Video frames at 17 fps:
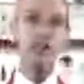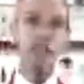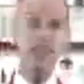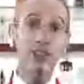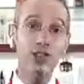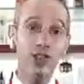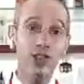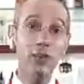
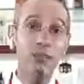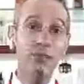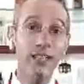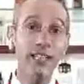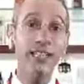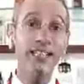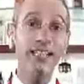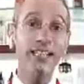they chip
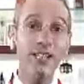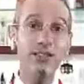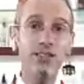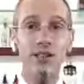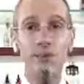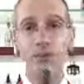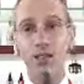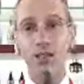very
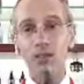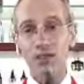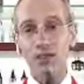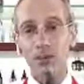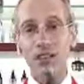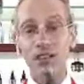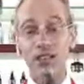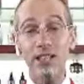easy because
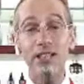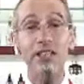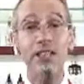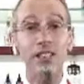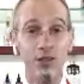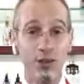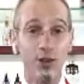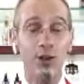the
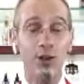material is not